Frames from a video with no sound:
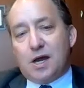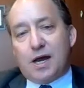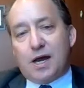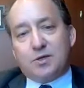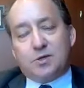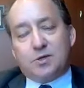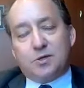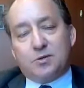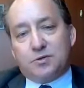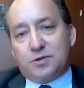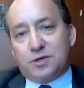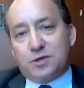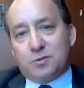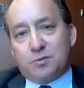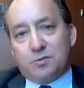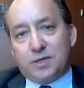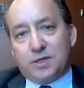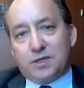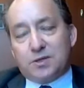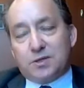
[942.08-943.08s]
I don't
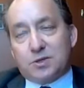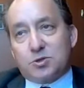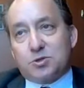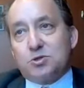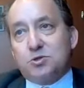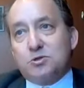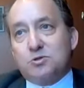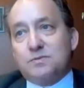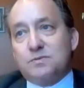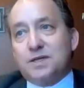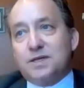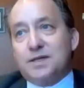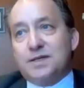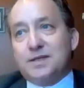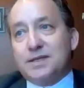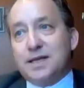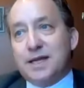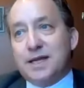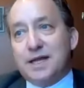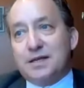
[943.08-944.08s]
think we can assume that
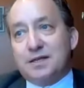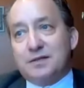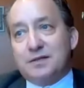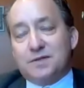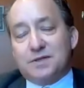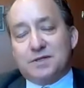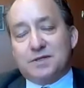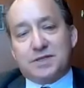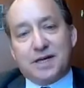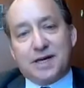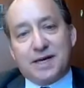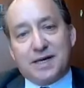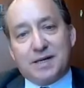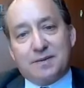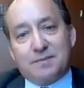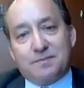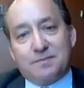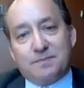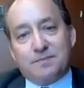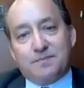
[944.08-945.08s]
at the end of the
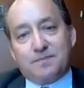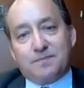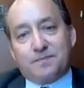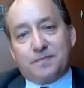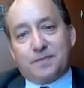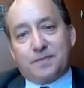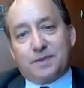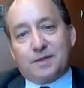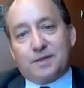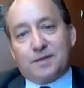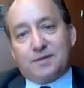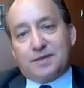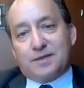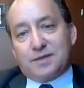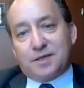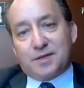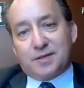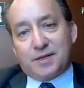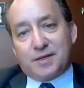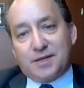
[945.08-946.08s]
time
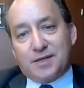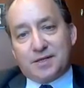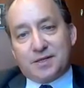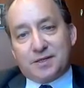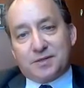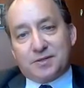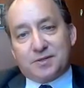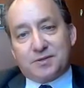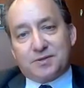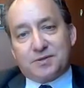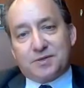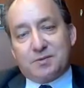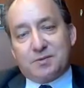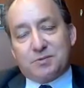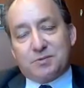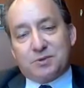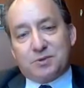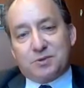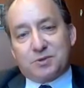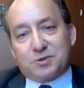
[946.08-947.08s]
that they're here, they
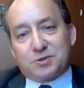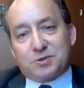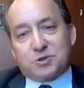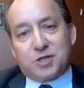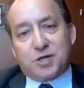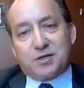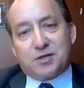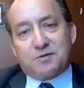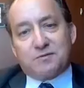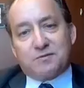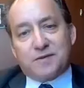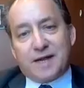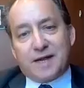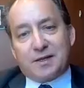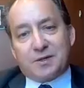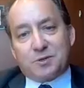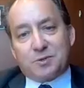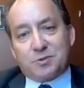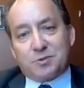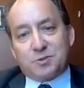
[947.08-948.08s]
will share the
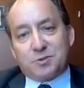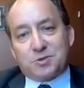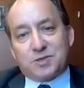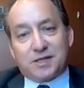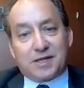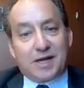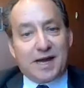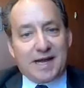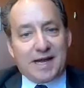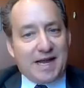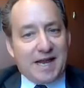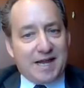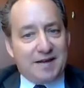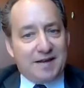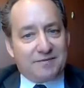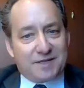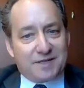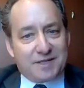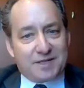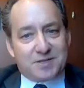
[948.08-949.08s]
values that I
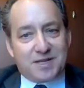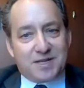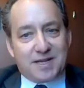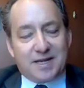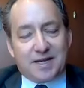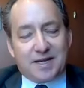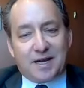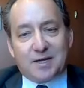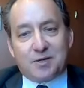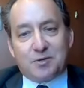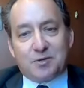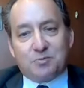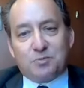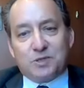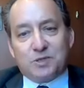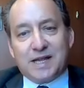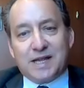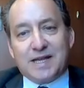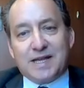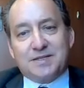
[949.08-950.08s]
have, let's say. And I
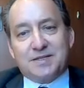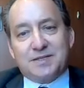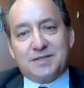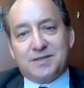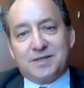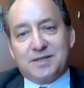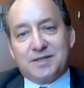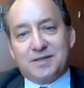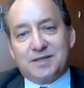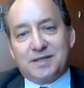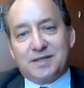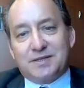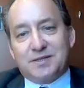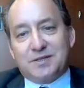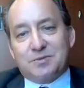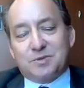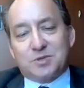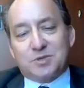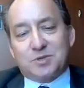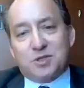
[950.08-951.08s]
would hate to think that
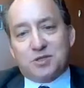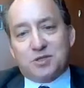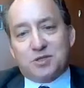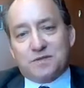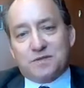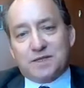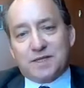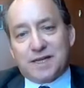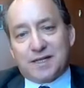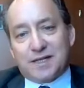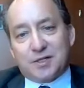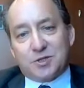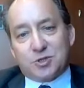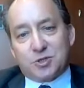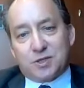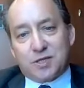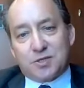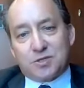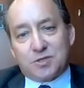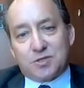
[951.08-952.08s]
the result of a Yale
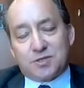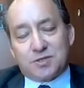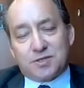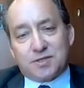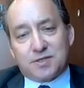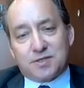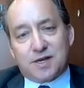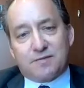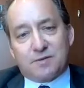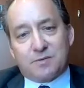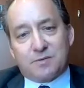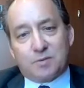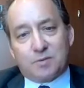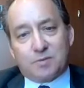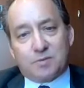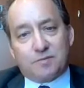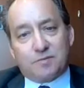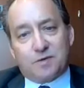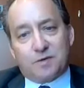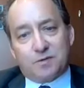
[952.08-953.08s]
education is that
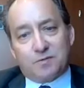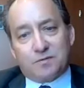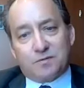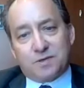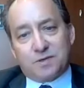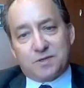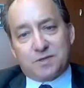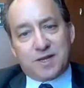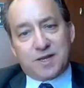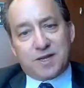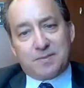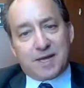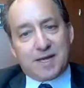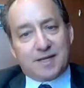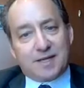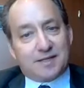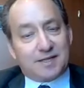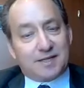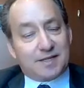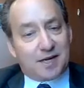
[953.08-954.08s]
everyone will vote for the same
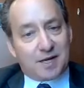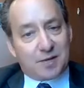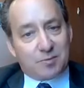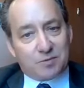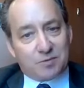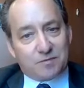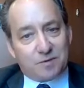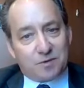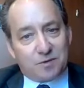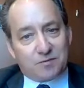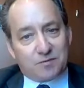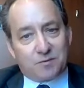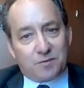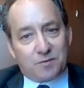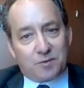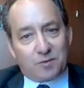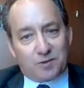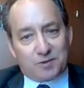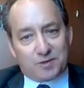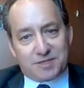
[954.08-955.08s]
candidate I would vote
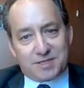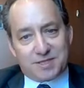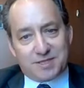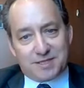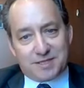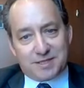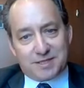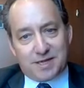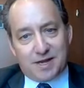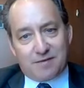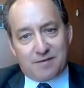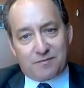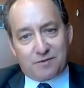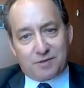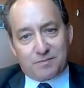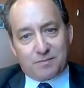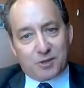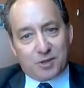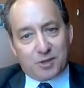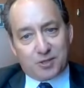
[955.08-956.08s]
for, or see
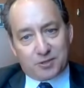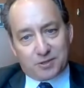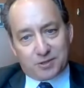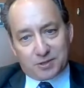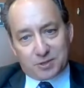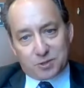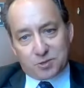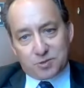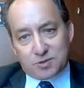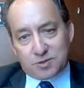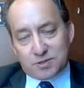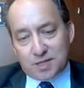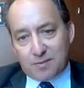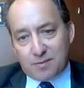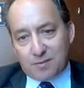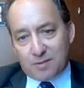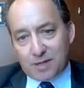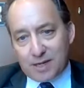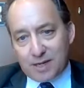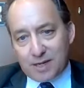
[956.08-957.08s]
every political issue the
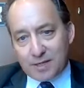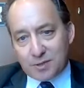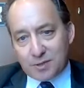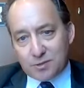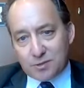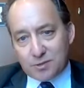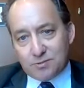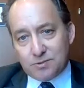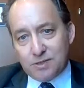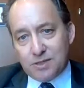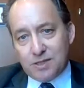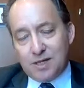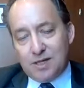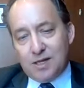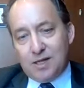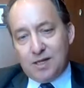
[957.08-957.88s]
same way I do.